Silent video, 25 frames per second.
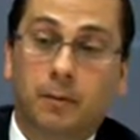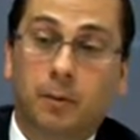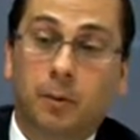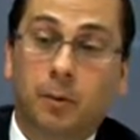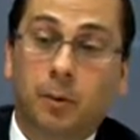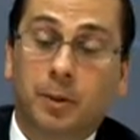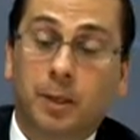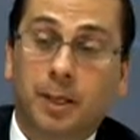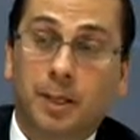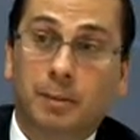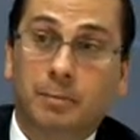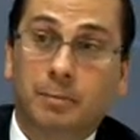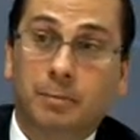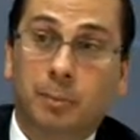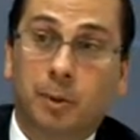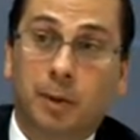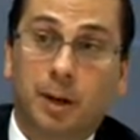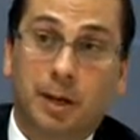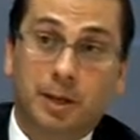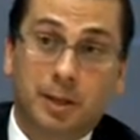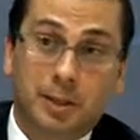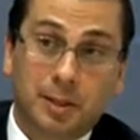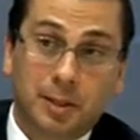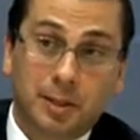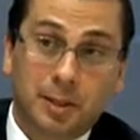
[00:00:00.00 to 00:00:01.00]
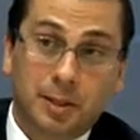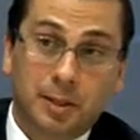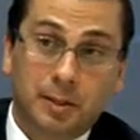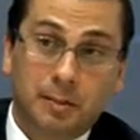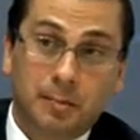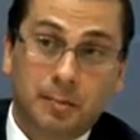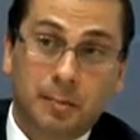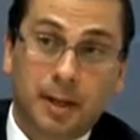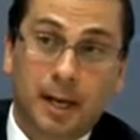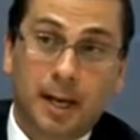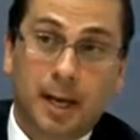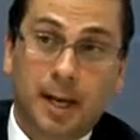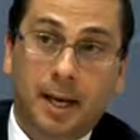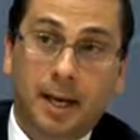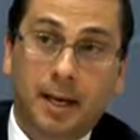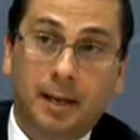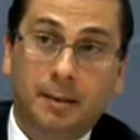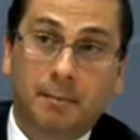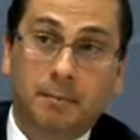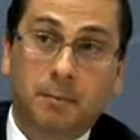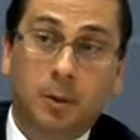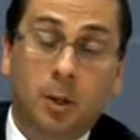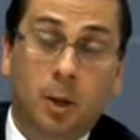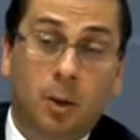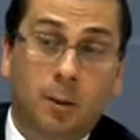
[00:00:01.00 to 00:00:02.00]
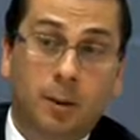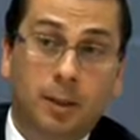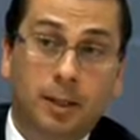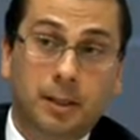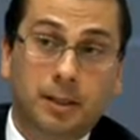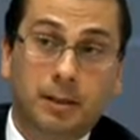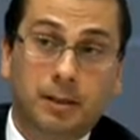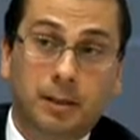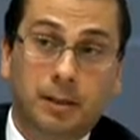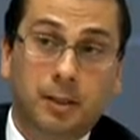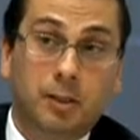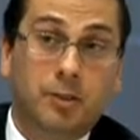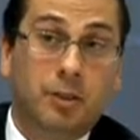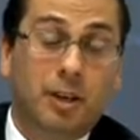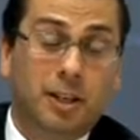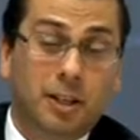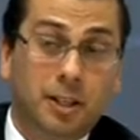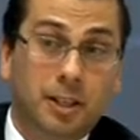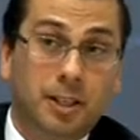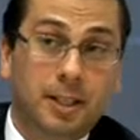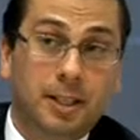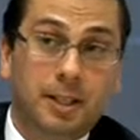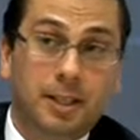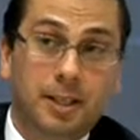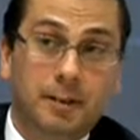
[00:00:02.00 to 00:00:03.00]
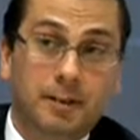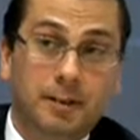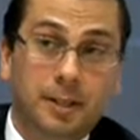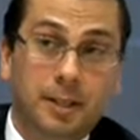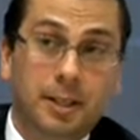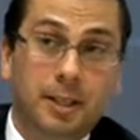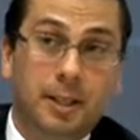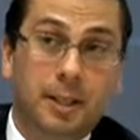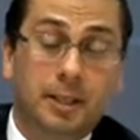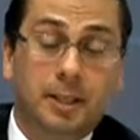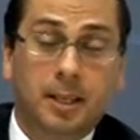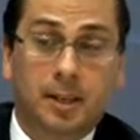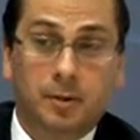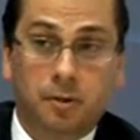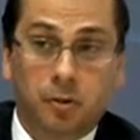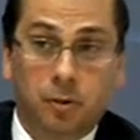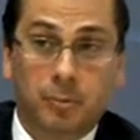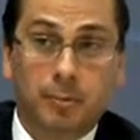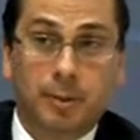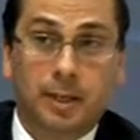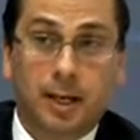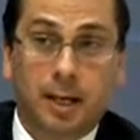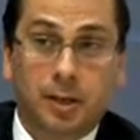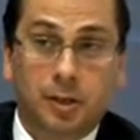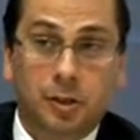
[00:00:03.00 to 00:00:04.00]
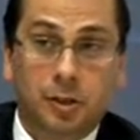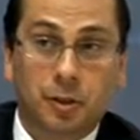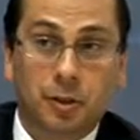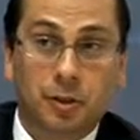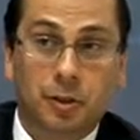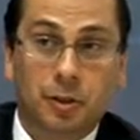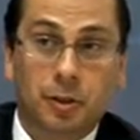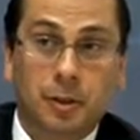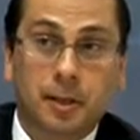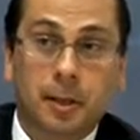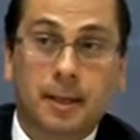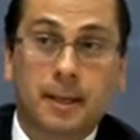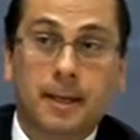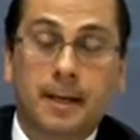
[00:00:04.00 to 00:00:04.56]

falling prices and lower construction activity and industrial production.